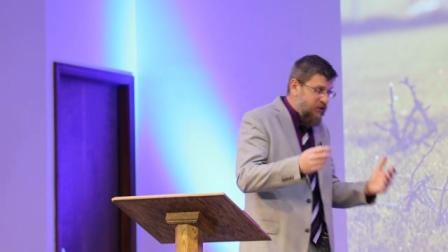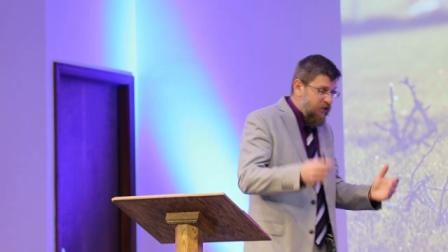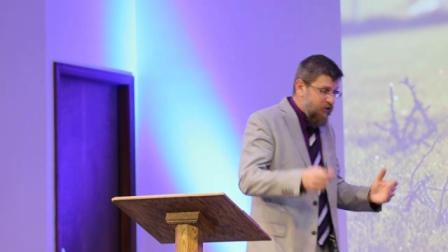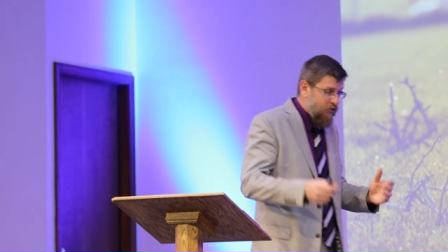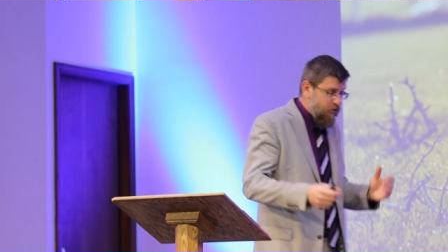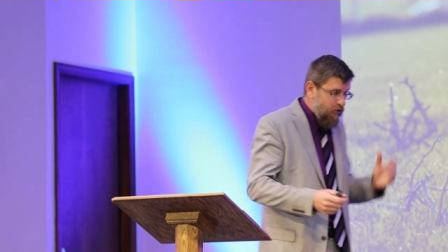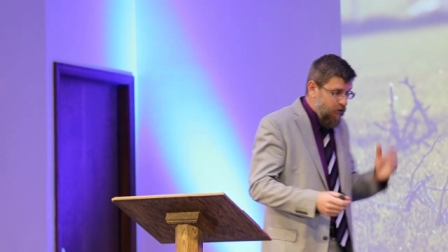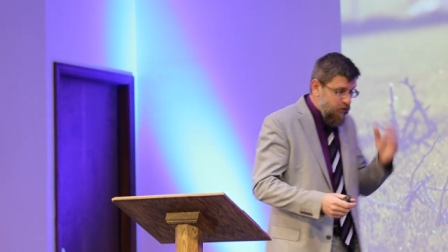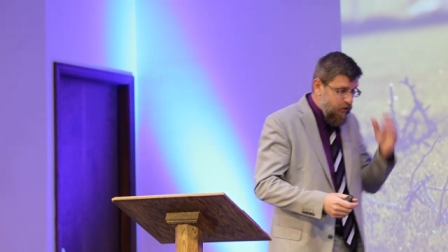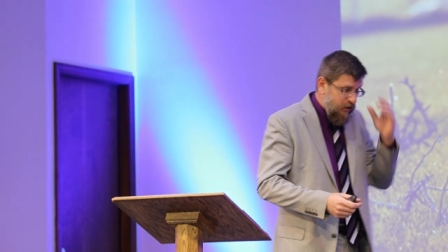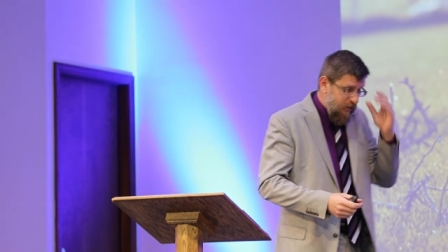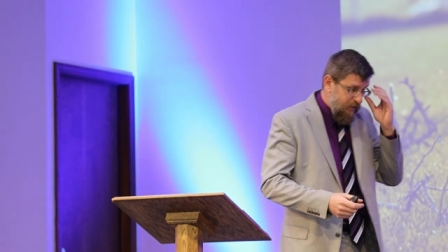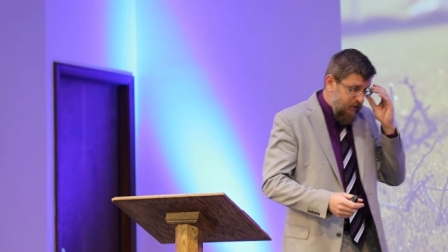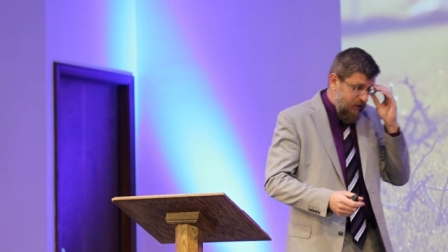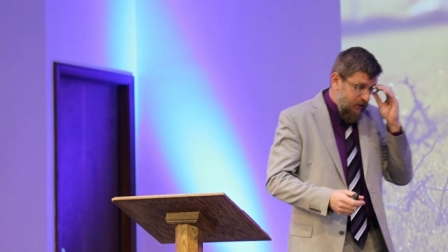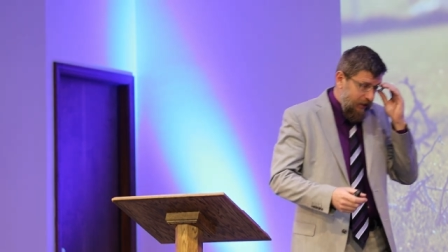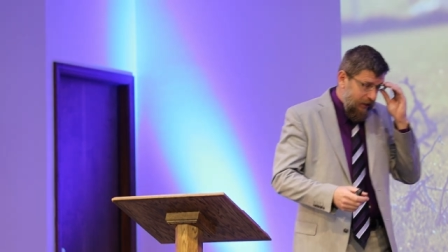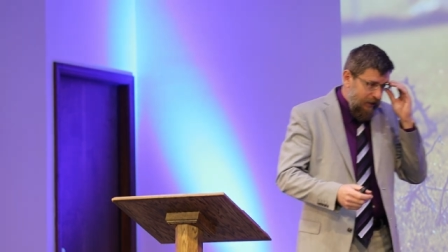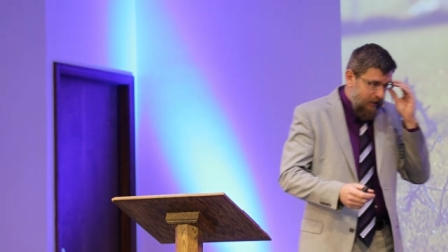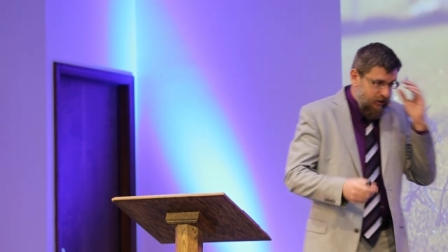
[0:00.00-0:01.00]
into Jerusalem
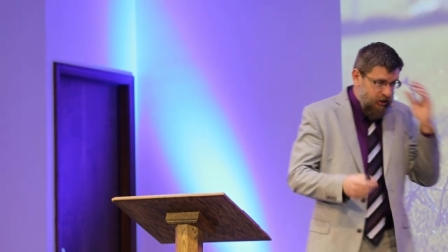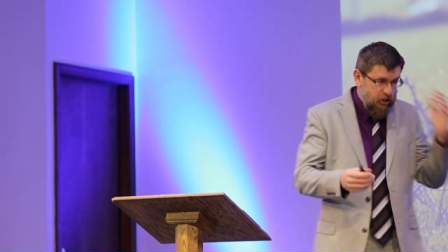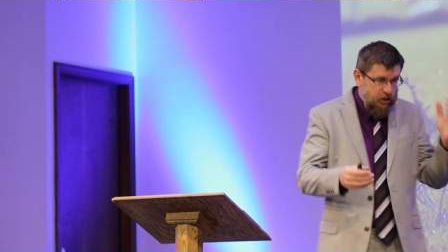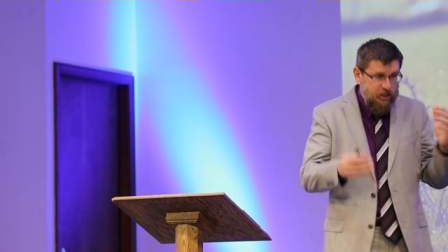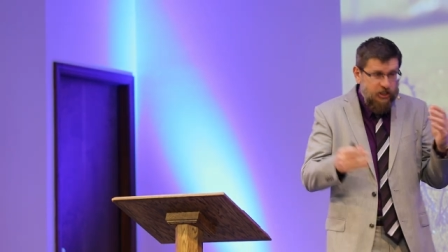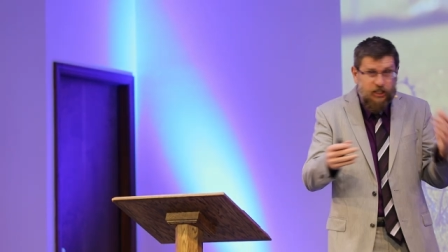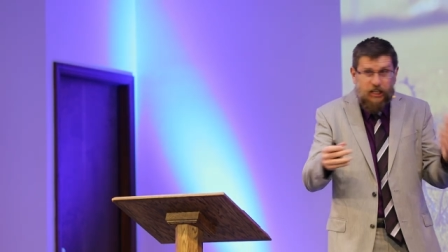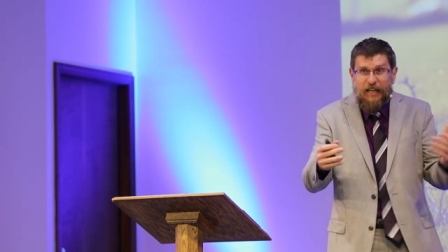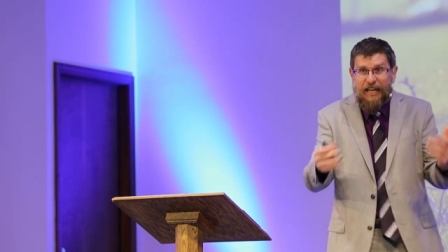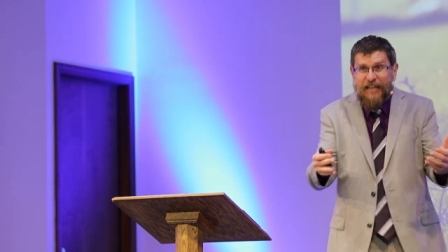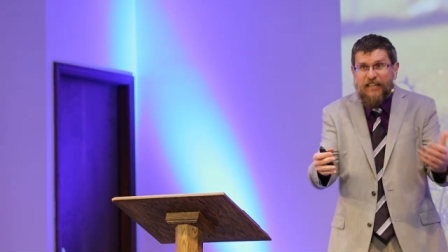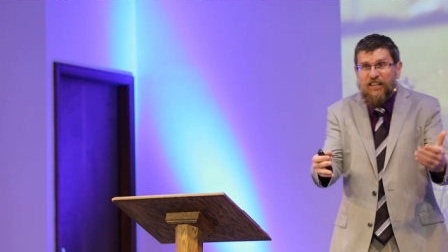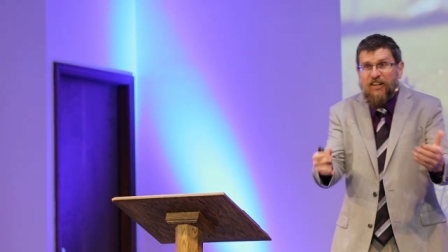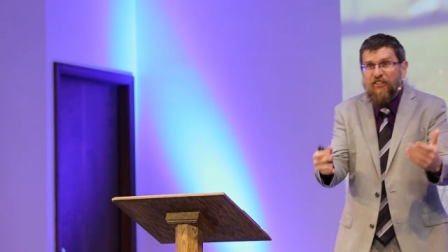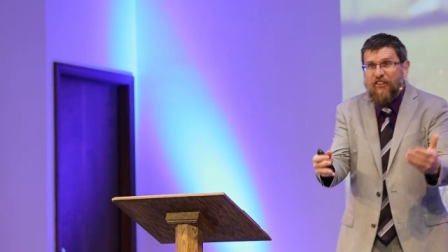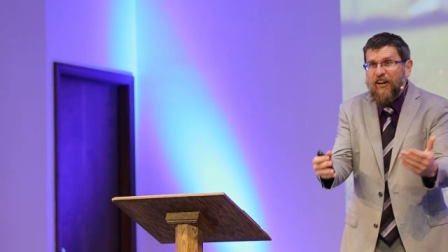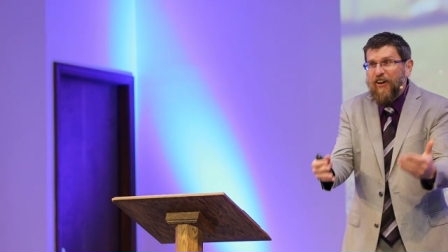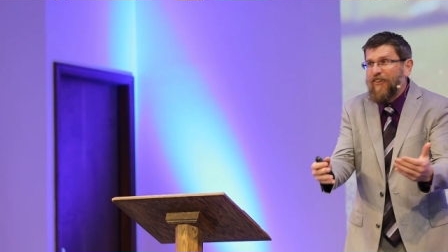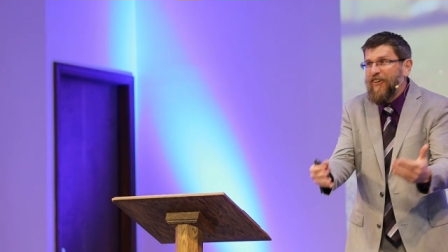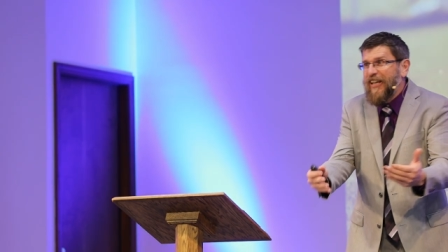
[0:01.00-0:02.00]
to, to
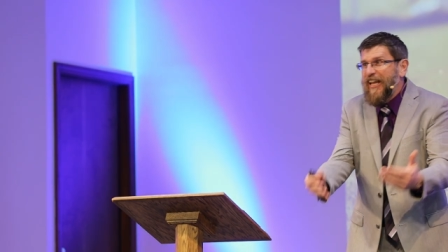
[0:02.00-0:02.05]
select their